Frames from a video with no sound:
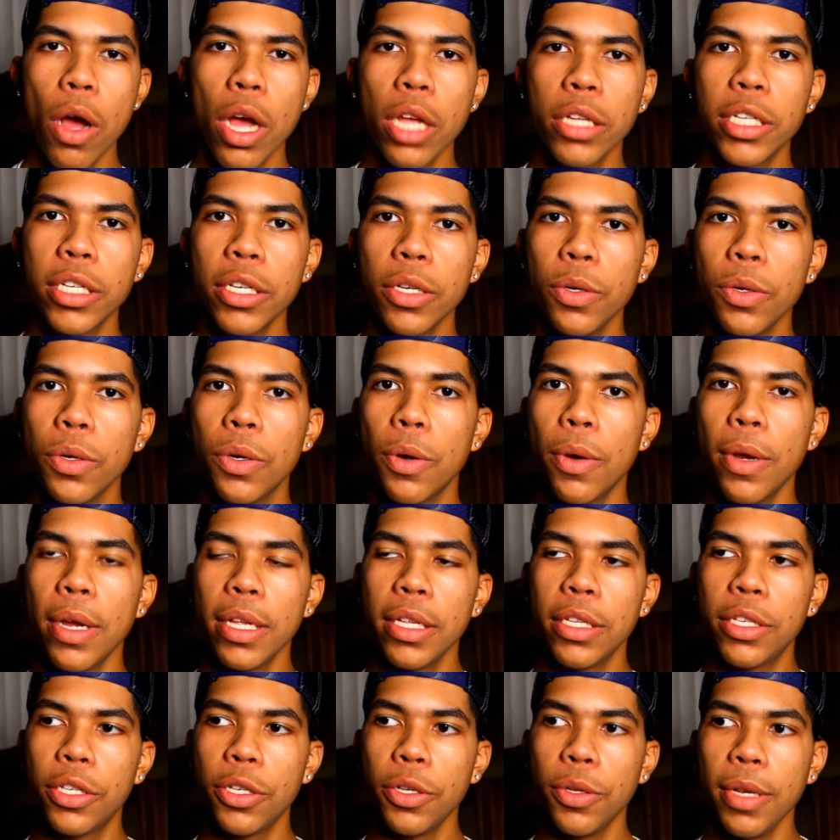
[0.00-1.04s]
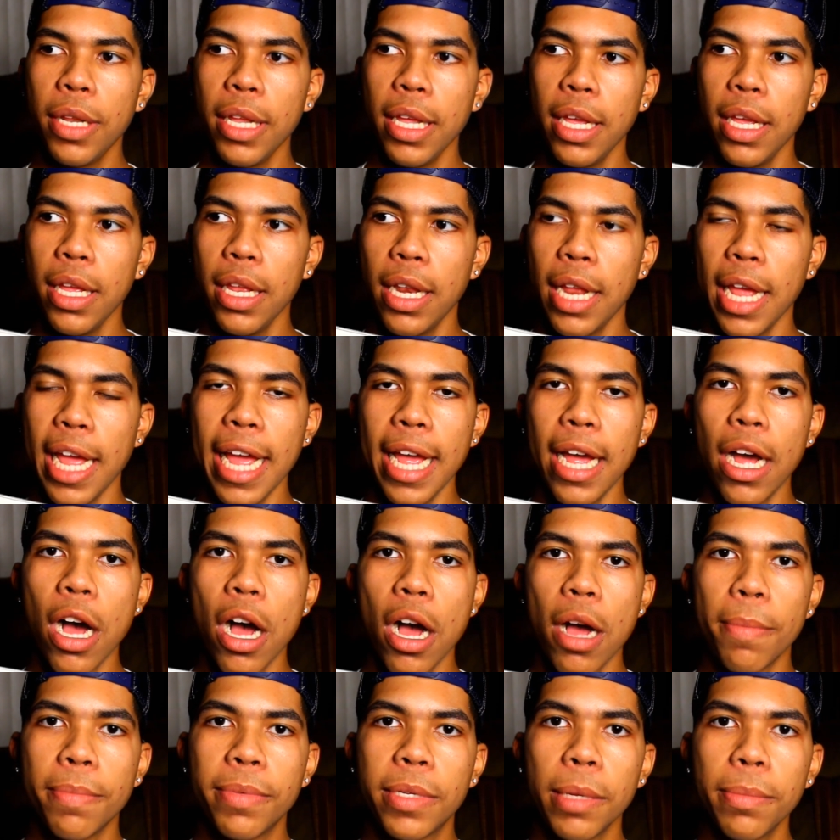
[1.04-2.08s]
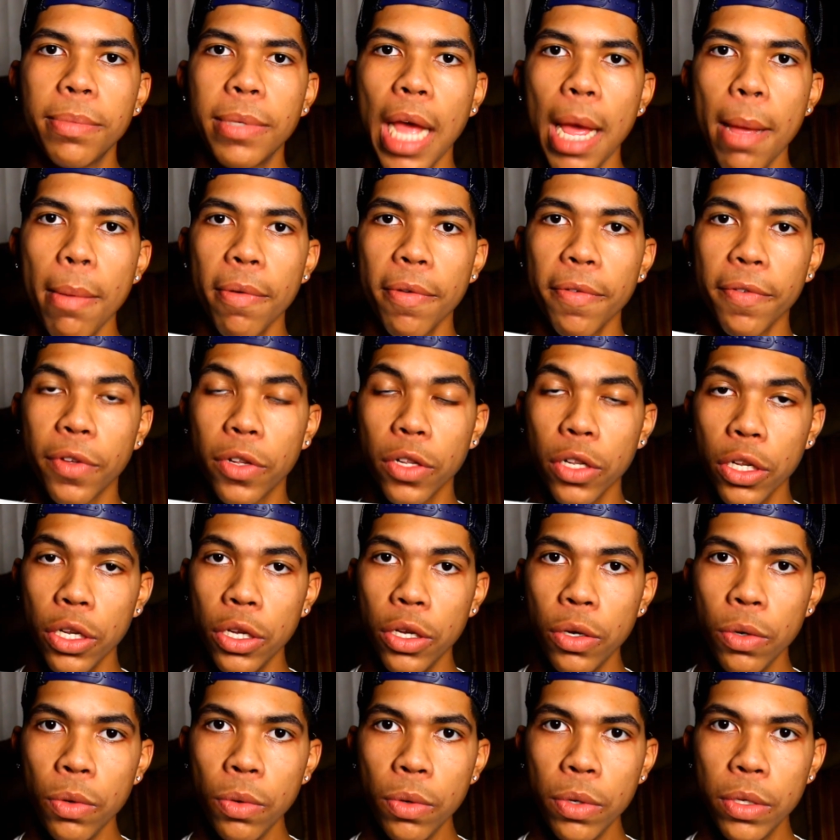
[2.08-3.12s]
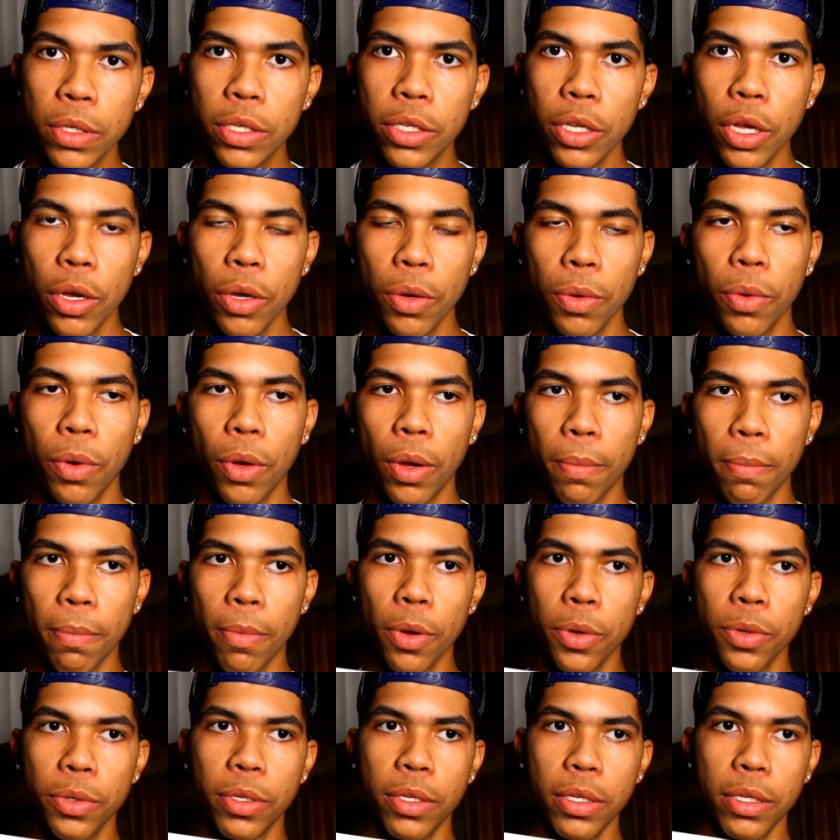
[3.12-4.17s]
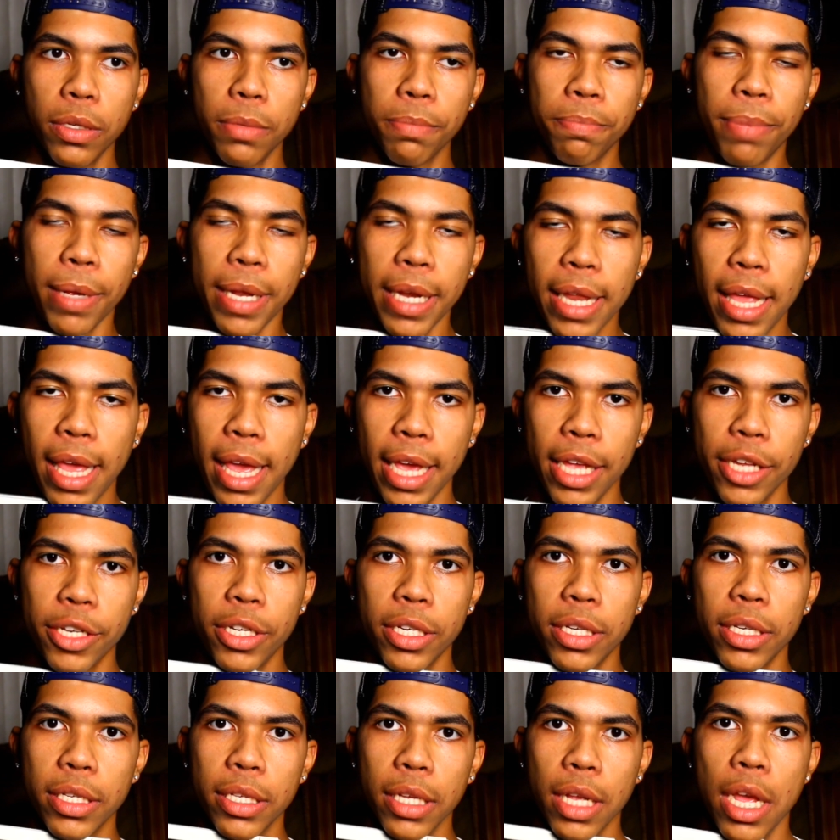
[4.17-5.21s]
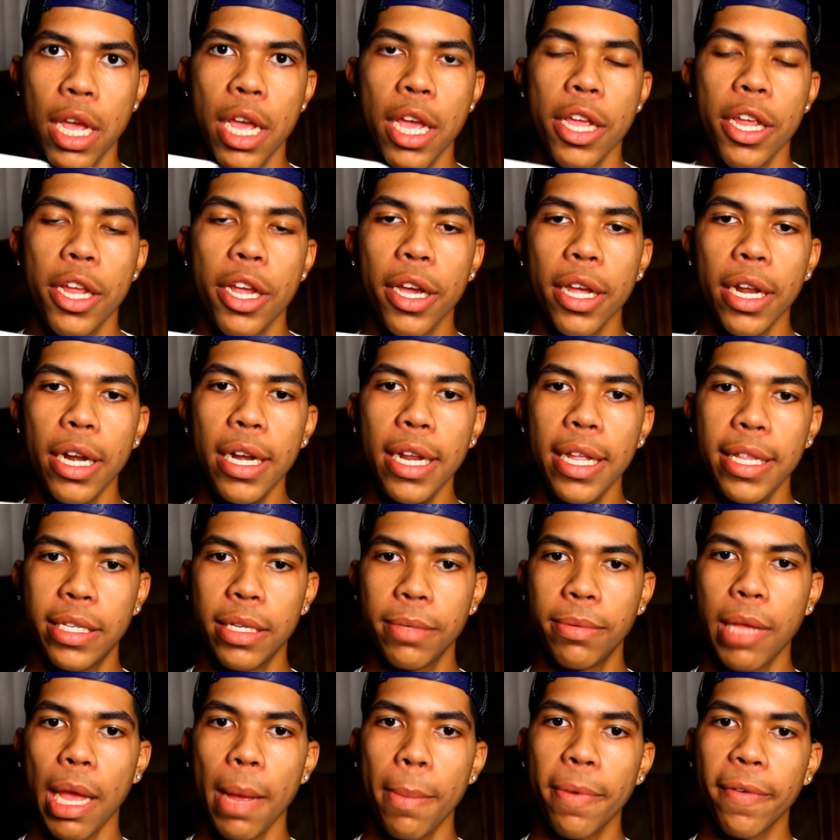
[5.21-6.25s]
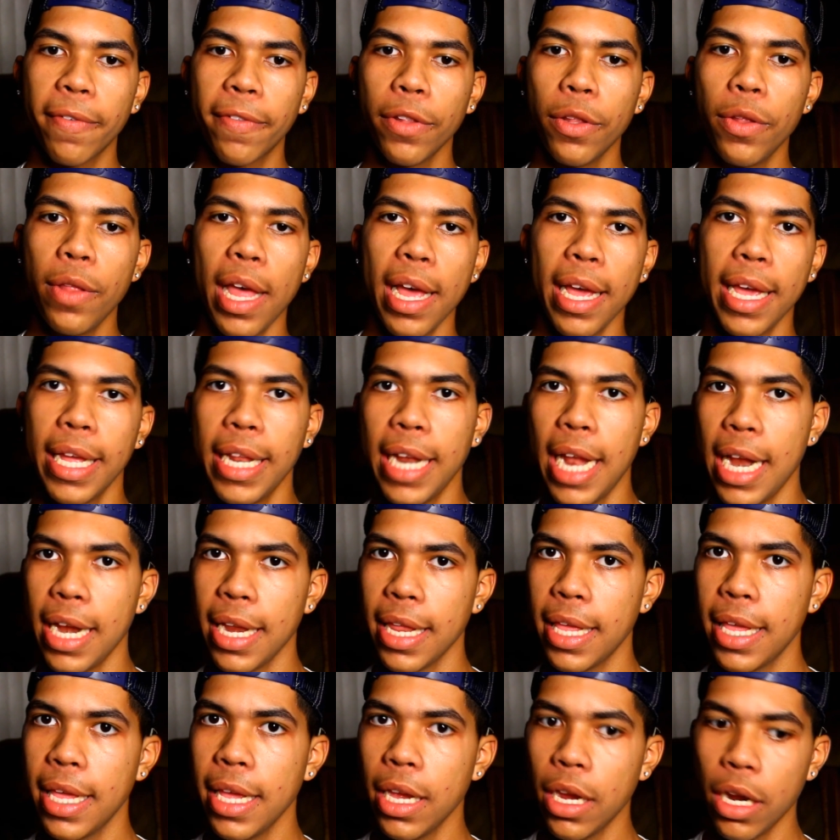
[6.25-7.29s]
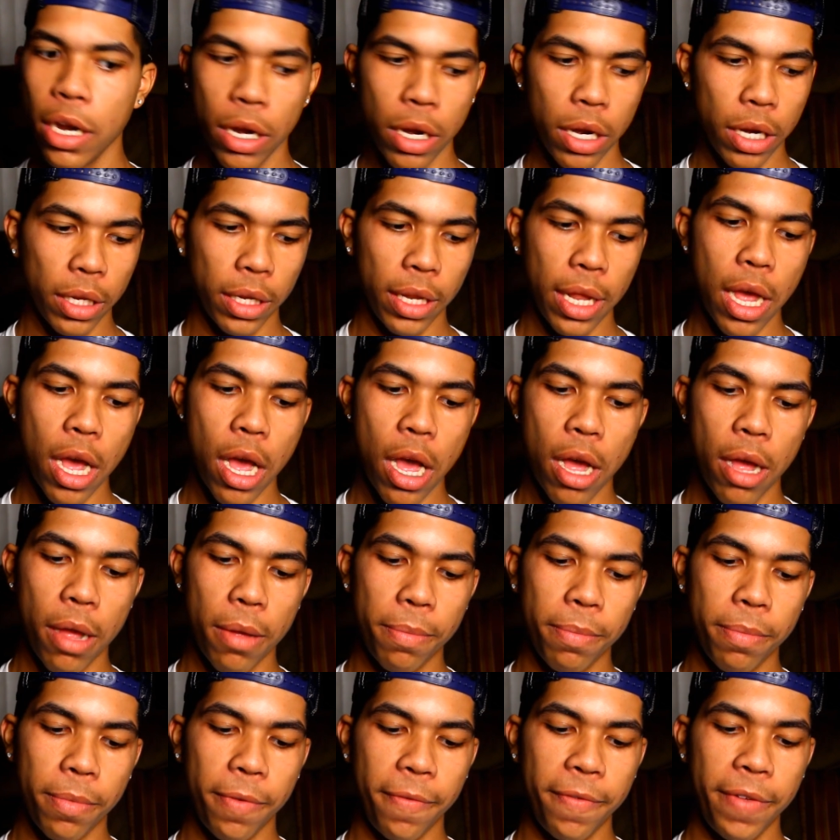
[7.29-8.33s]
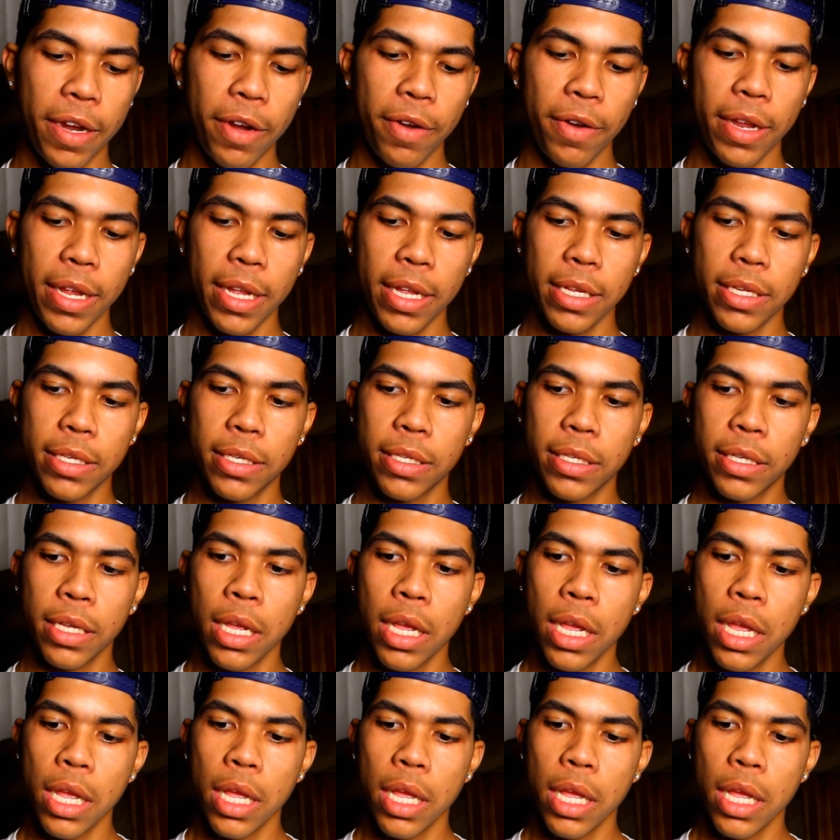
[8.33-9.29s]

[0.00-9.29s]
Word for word: also going to need um, some type of glue. So most bin cages, you're going to need some type of glue that can adhere um, various